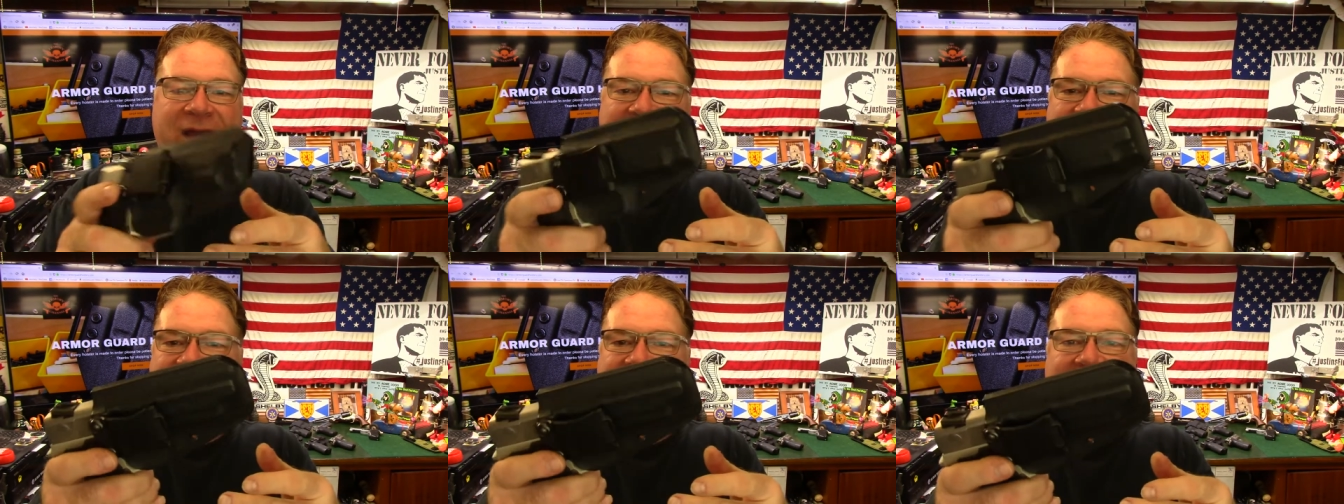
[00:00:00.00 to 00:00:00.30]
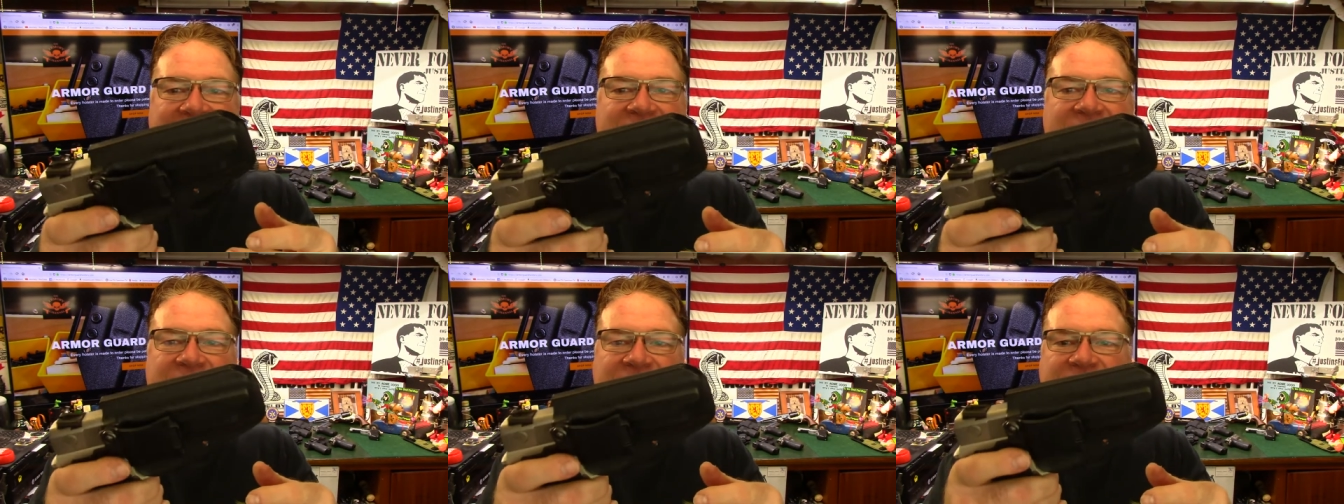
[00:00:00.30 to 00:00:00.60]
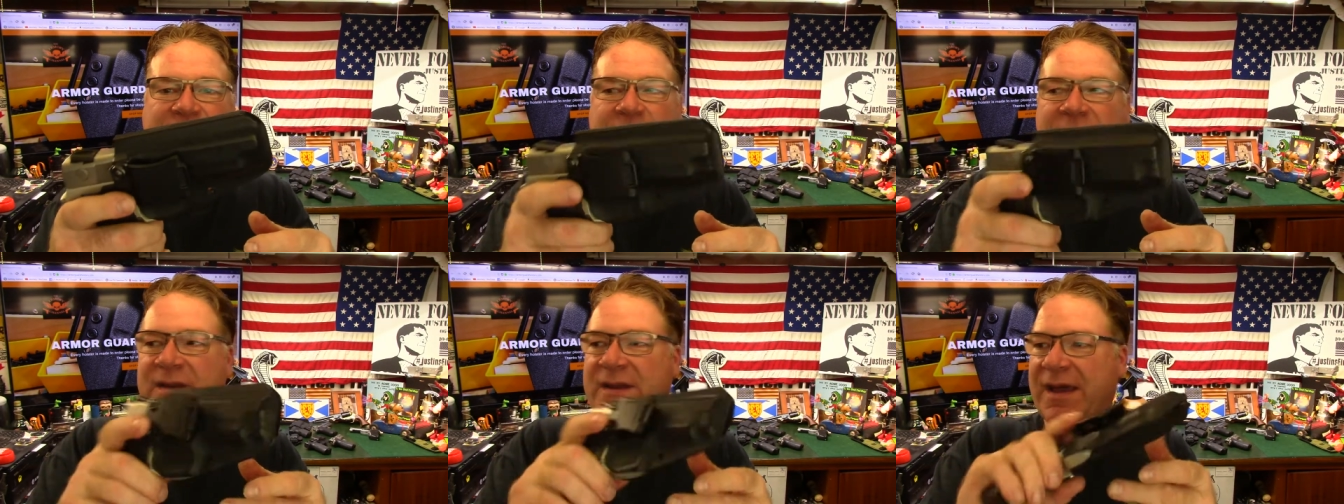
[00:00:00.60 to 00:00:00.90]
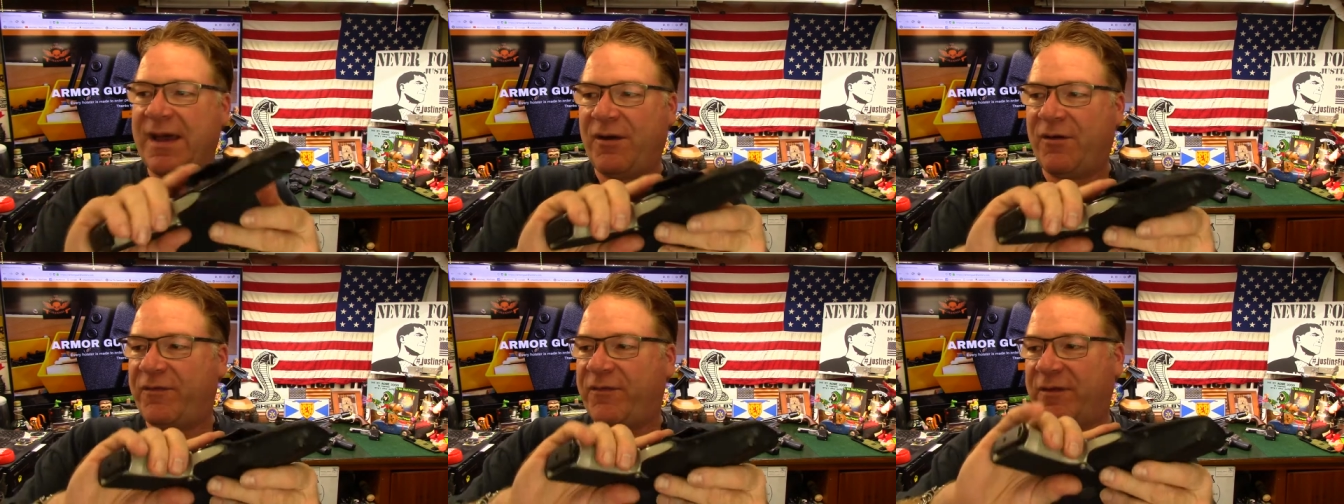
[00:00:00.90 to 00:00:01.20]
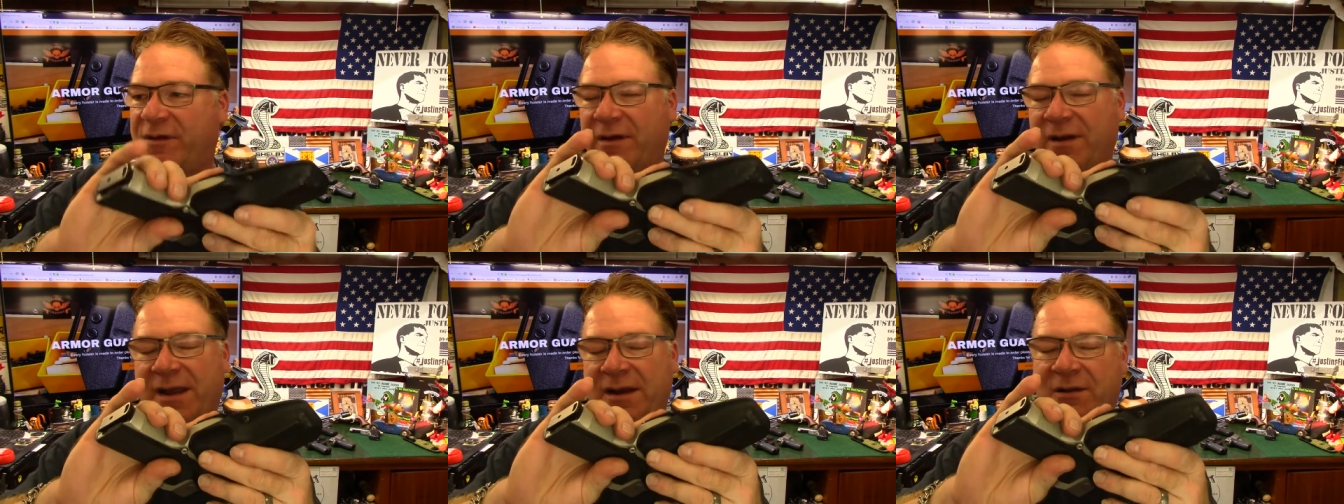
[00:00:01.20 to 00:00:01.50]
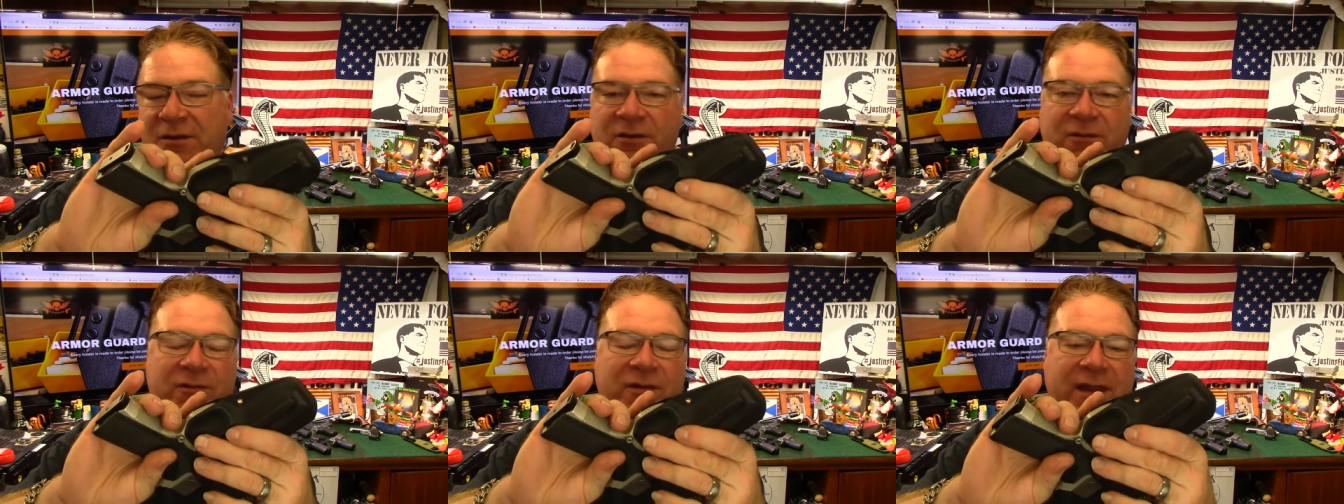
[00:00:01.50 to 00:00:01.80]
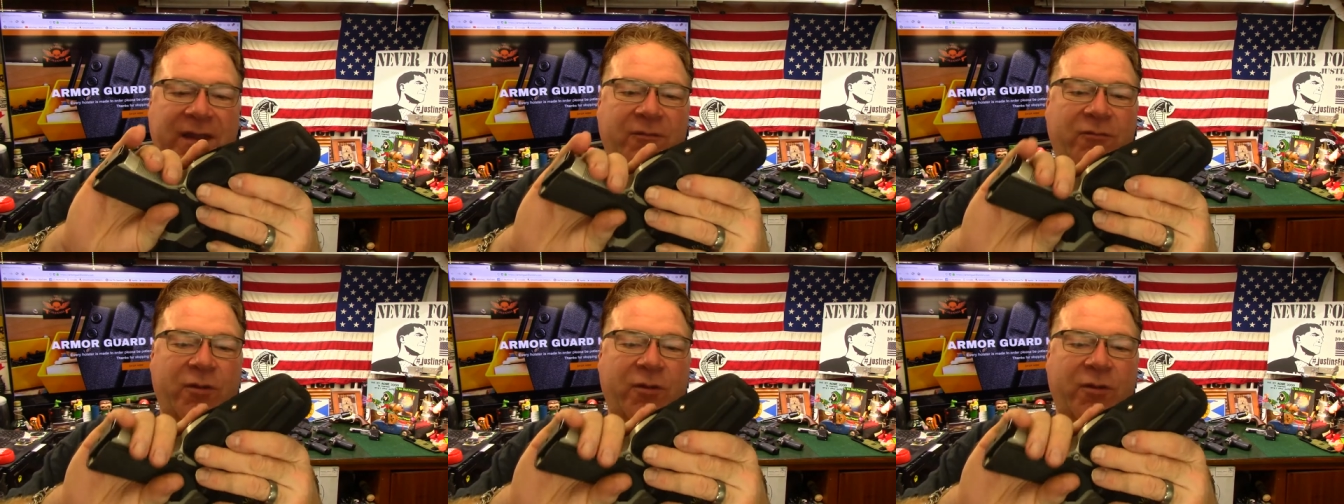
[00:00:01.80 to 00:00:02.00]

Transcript: I've had this one now for I know like